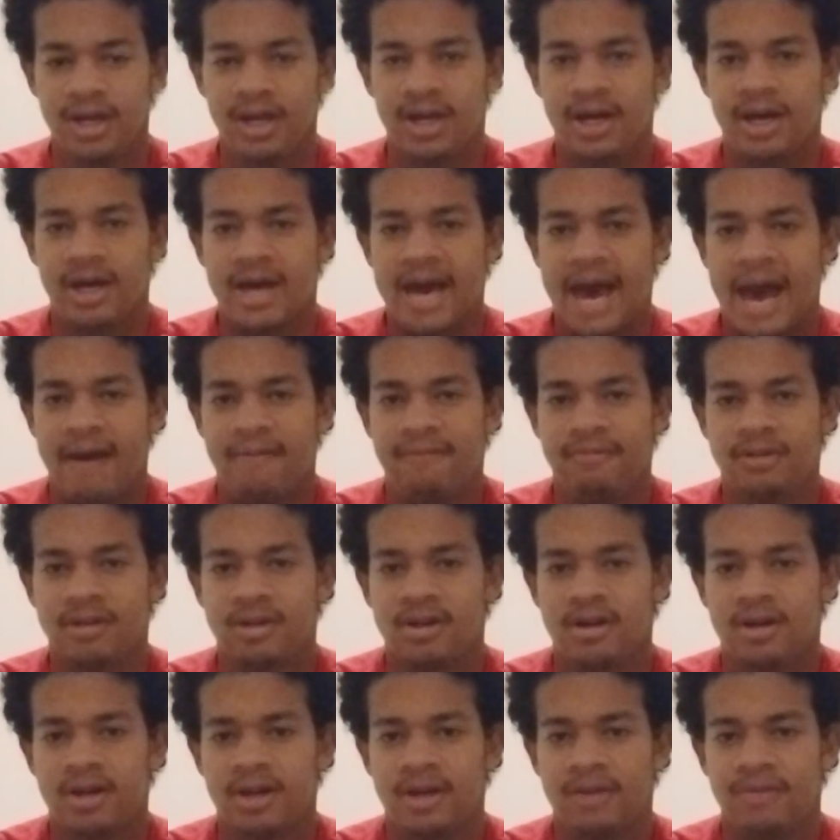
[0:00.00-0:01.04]

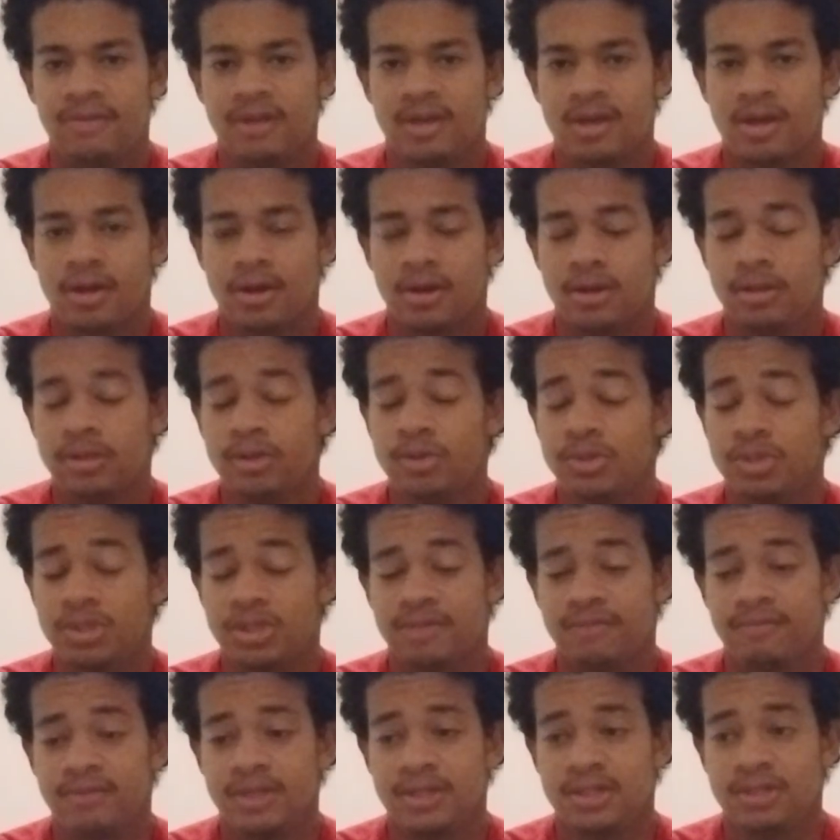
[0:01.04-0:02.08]
After the conclusion
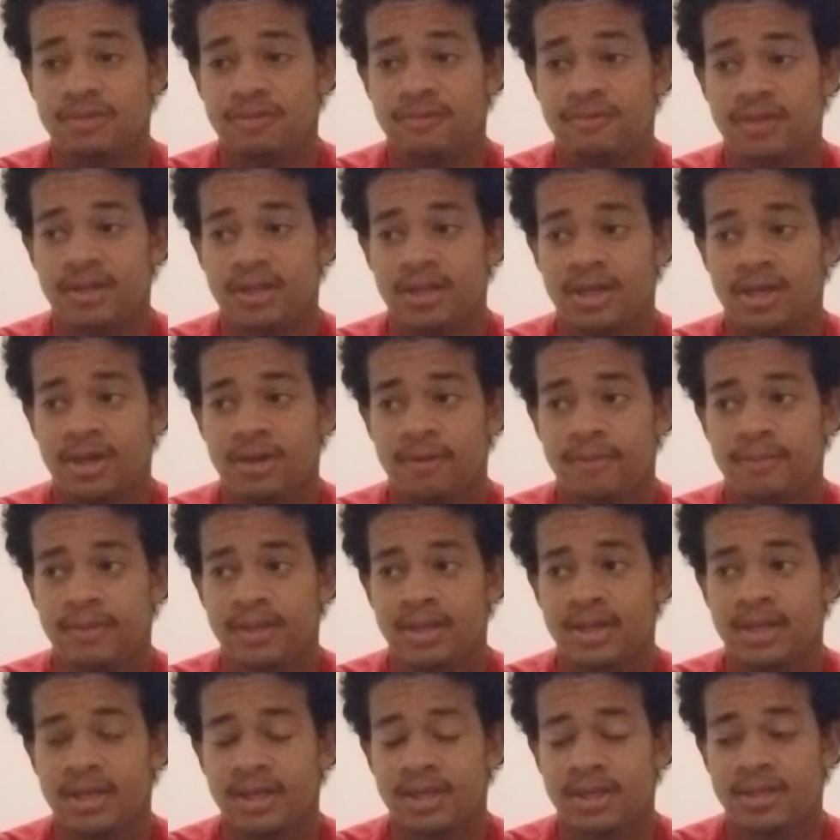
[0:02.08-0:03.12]
of this video
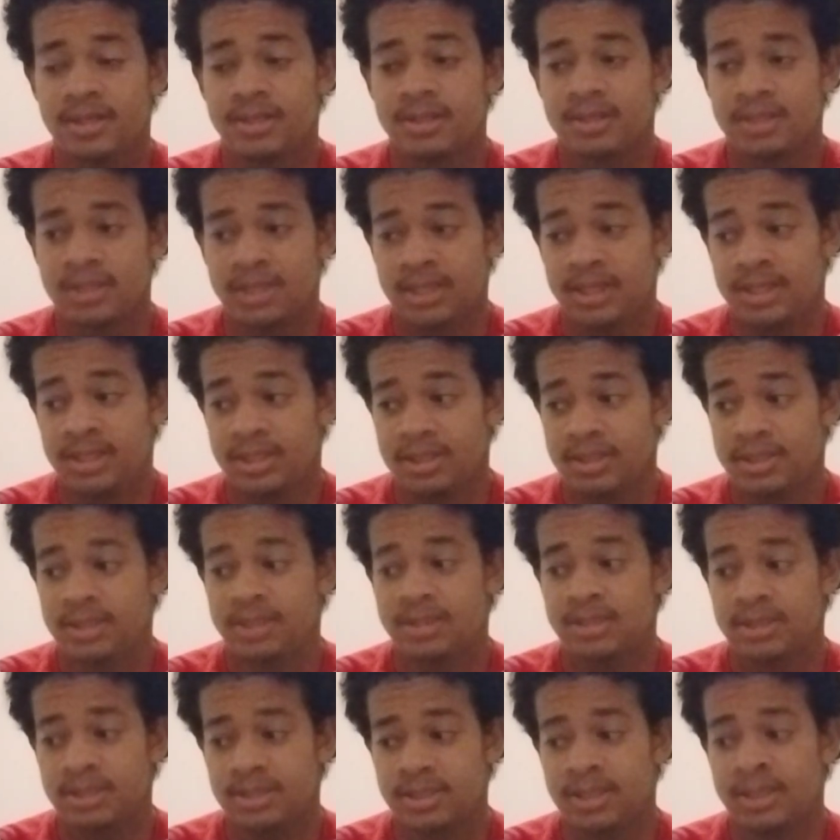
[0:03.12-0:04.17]
because
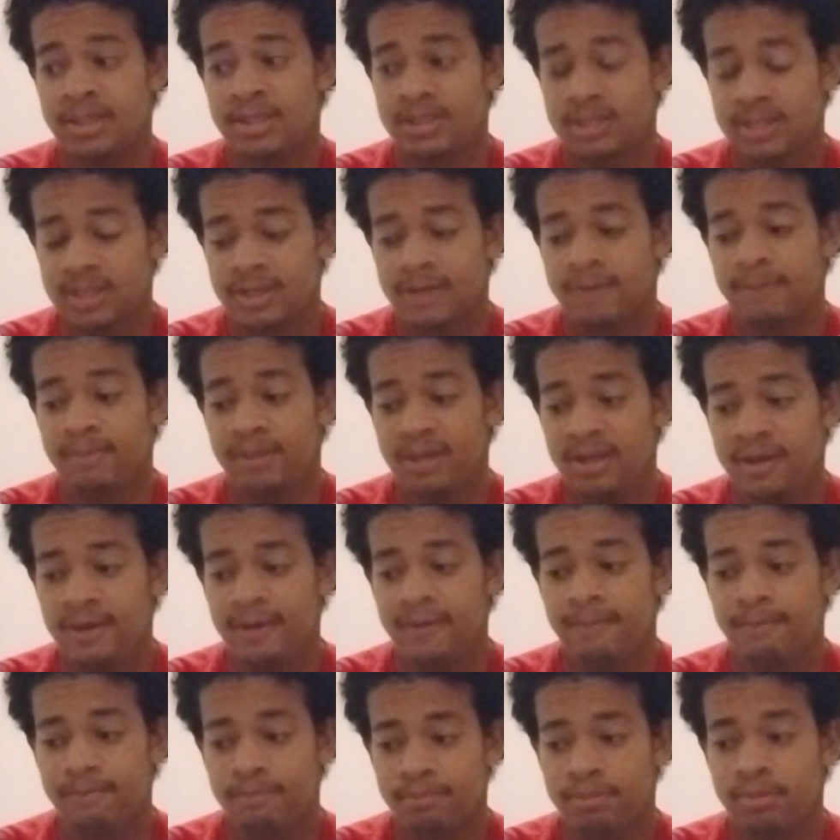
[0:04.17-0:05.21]
it's gonna
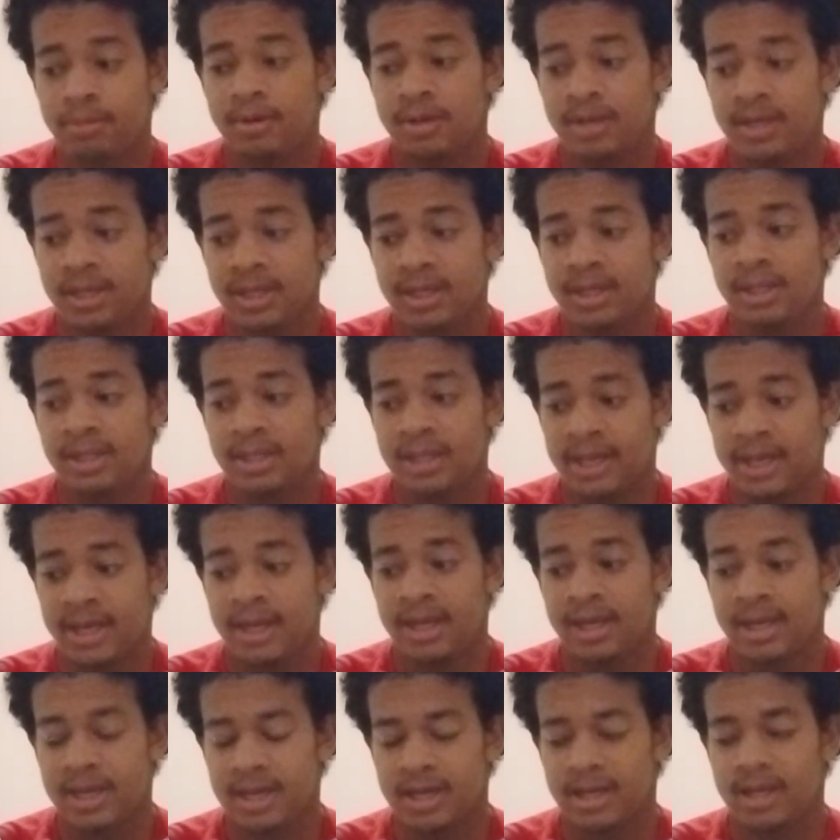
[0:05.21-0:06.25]
be pretty
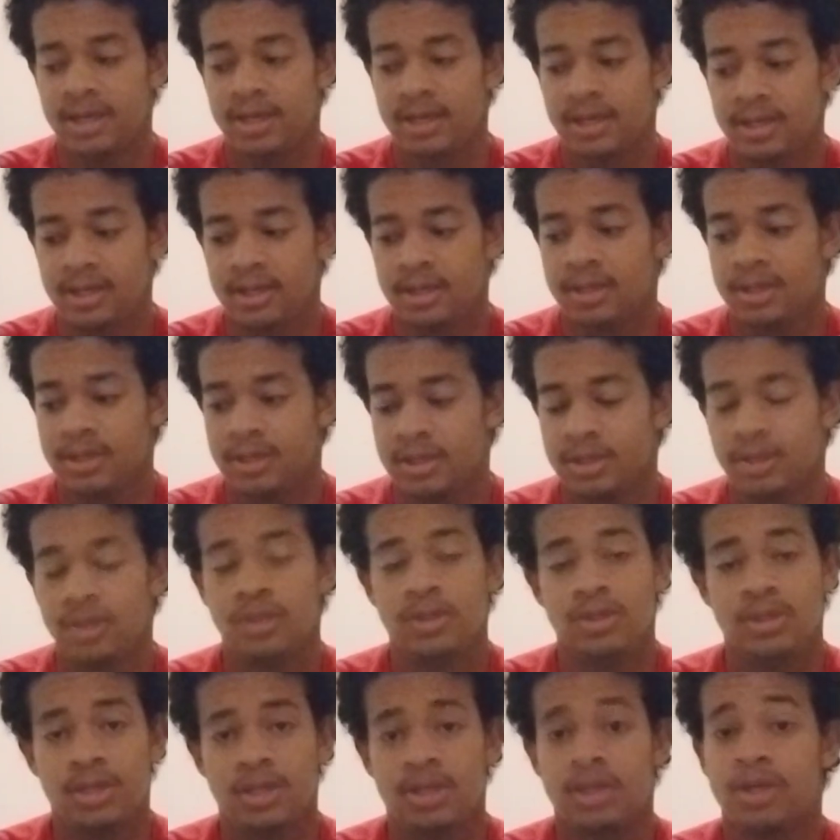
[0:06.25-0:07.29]
like
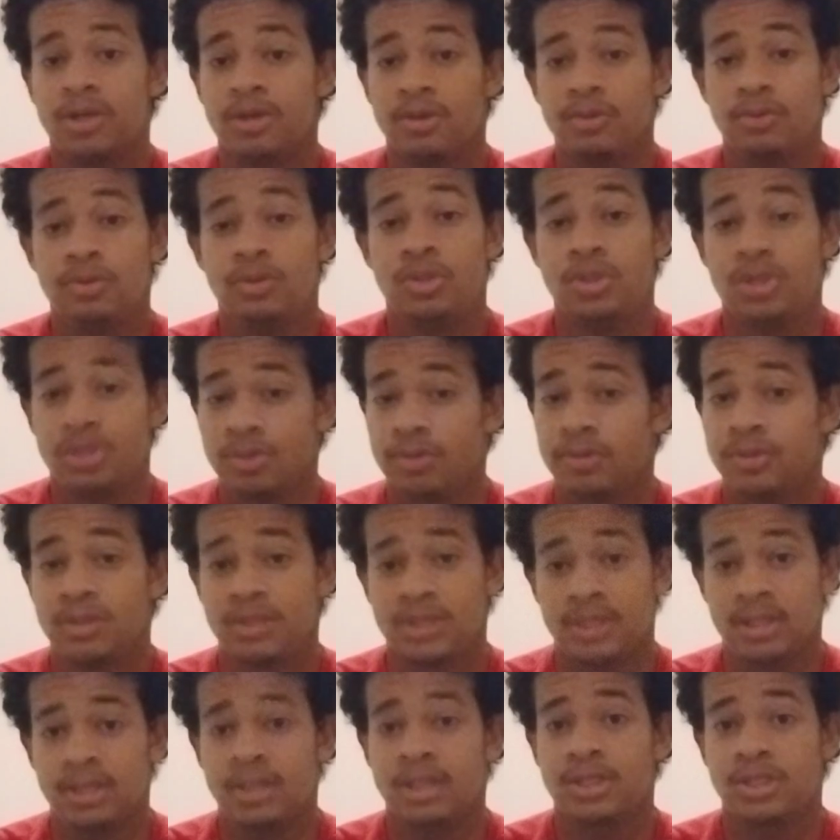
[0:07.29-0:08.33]

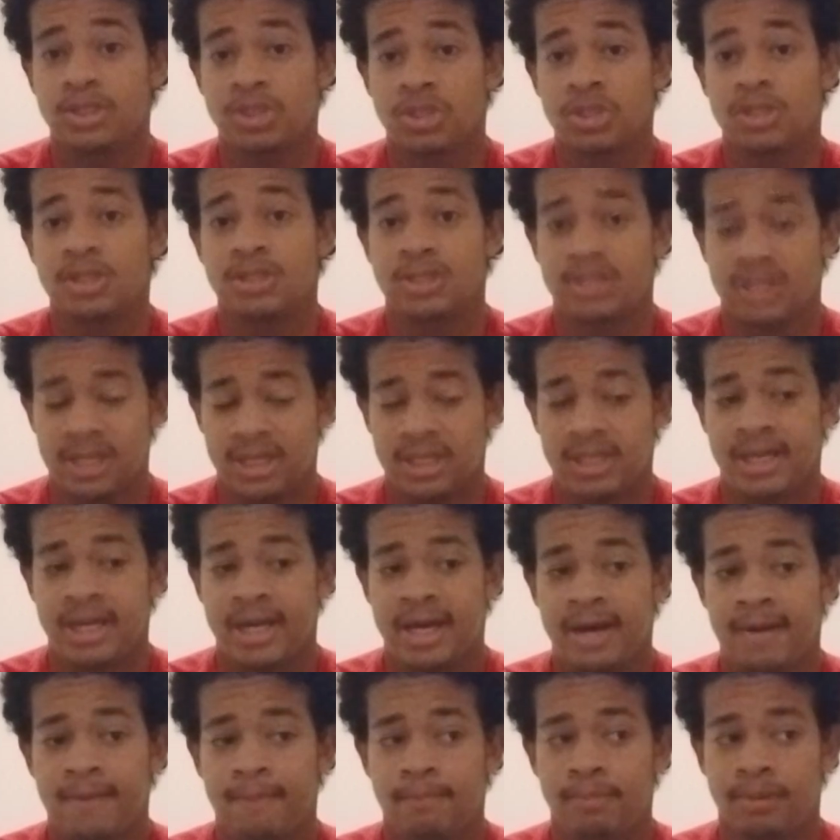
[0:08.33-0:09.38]
juicy. Let's just say
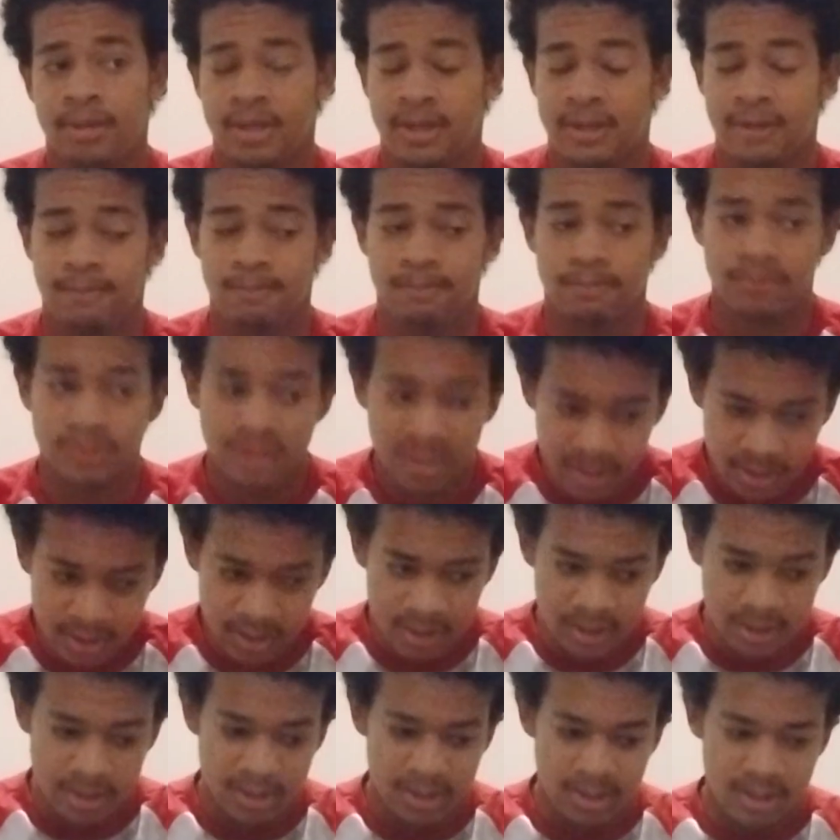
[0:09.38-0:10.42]
that. But
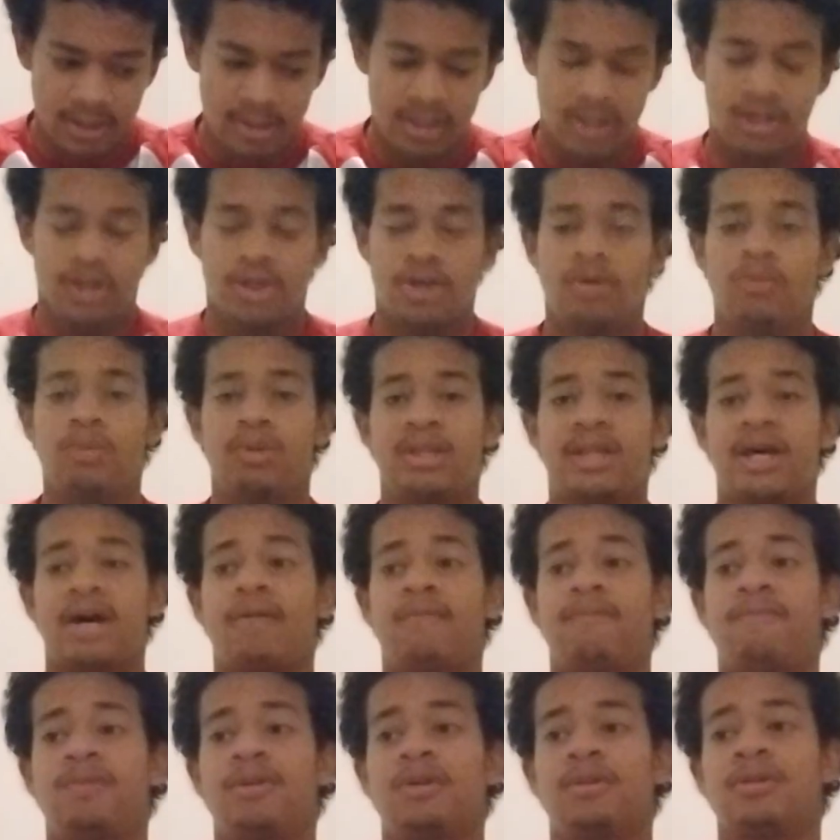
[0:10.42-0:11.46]

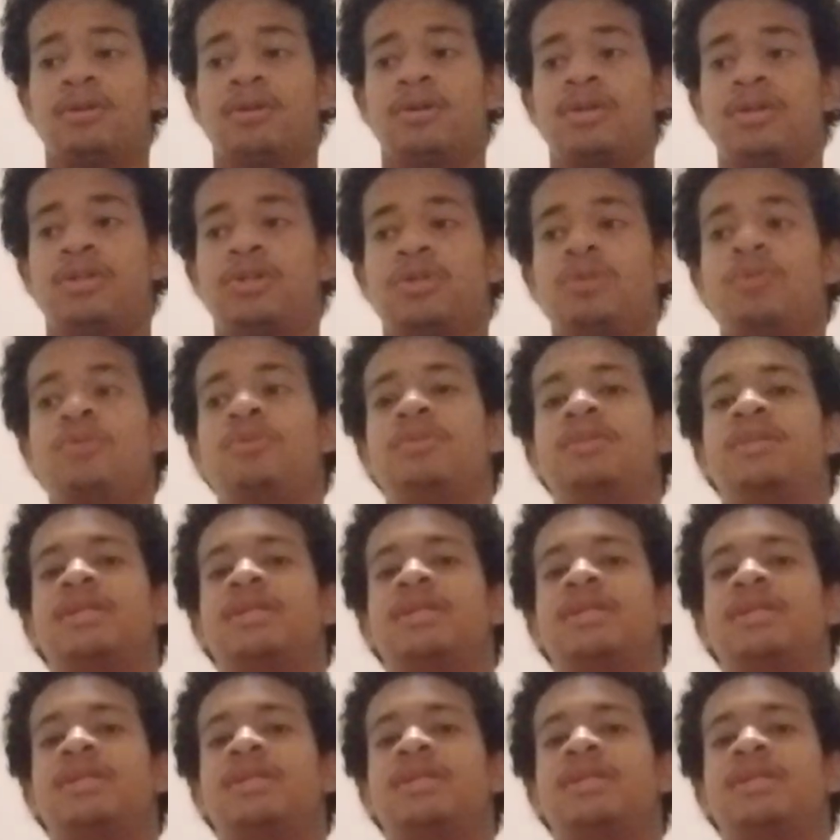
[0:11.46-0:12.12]
without further ado,